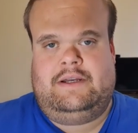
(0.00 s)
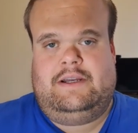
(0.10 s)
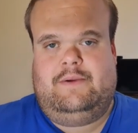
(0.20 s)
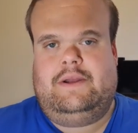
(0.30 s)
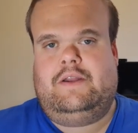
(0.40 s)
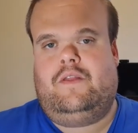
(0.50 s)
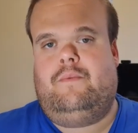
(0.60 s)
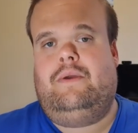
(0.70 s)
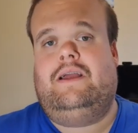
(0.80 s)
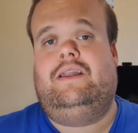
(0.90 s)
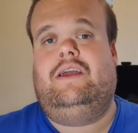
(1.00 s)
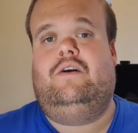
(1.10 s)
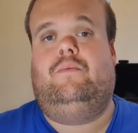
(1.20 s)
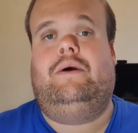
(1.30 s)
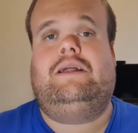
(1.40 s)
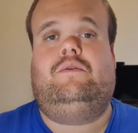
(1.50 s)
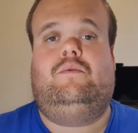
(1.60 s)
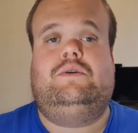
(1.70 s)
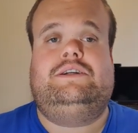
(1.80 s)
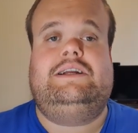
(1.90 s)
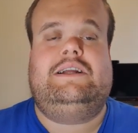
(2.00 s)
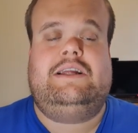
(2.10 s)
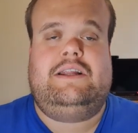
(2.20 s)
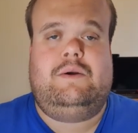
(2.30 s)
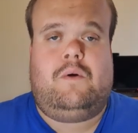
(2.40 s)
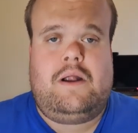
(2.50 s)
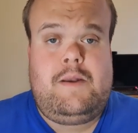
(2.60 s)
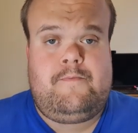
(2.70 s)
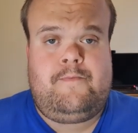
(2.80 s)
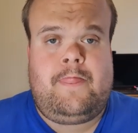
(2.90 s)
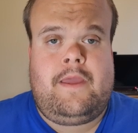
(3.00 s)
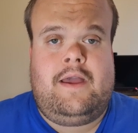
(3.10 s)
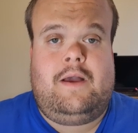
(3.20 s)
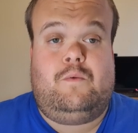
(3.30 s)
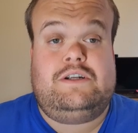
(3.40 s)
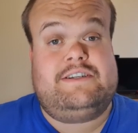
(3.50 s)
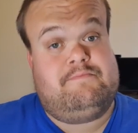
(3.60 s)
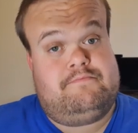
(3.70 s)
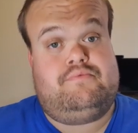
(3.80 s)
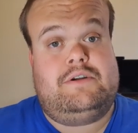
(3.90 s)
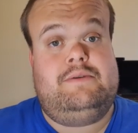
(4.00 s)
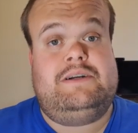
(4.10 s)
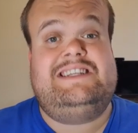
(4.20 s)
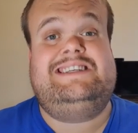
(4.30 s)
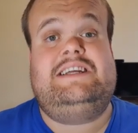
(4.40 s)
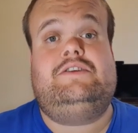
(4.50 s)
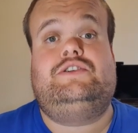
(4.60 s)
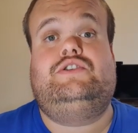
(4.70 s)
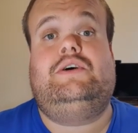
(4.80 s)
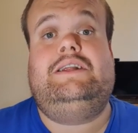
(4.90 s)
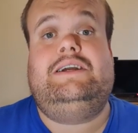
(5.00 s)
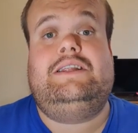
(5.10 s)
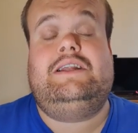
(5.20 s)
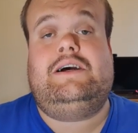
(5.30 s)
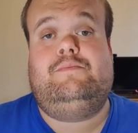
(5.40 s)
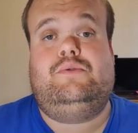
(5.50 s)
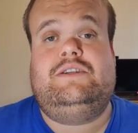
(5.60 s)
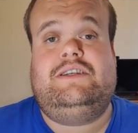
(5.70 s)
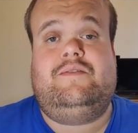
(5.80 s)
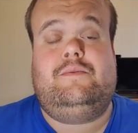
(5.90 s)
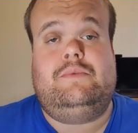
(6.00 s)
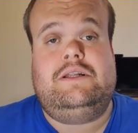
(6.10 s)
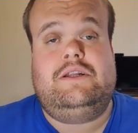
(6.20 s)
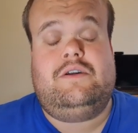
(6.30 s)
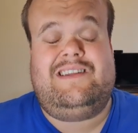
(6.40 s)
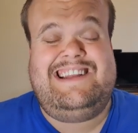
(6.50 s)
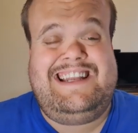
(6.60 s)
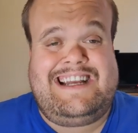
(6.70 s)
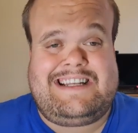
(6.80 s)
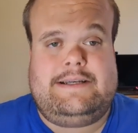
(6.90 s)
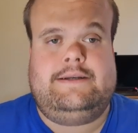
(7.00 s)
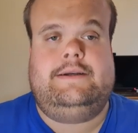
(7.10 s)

He went on the big legal battle, which he clearly won, which pretty much set Australia in the $9.7 million debt